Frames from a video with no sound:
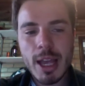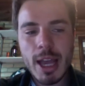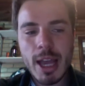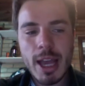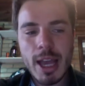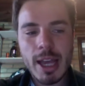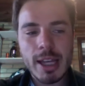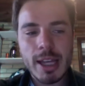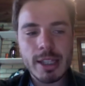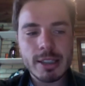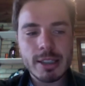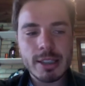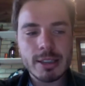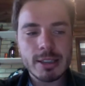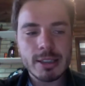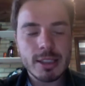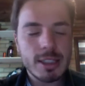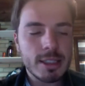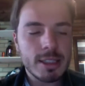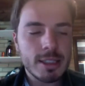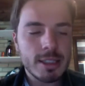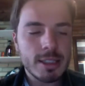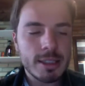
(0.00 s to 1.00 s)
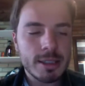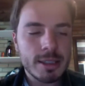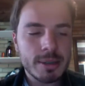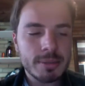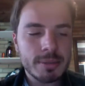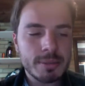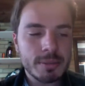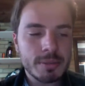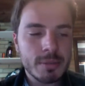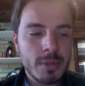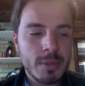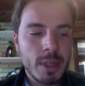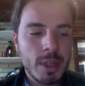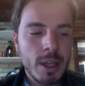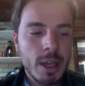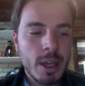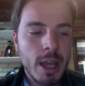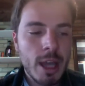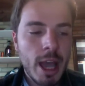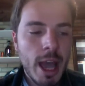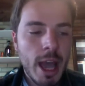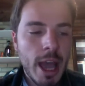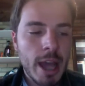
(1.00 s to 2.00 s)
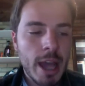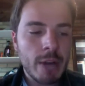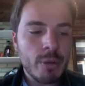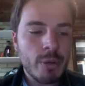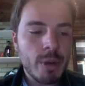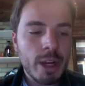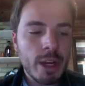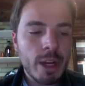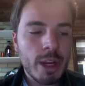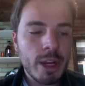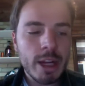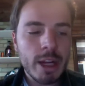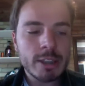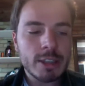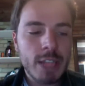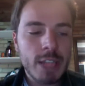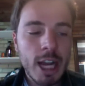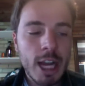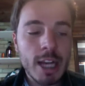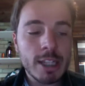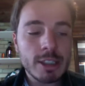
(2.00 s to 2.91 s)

and um, and we are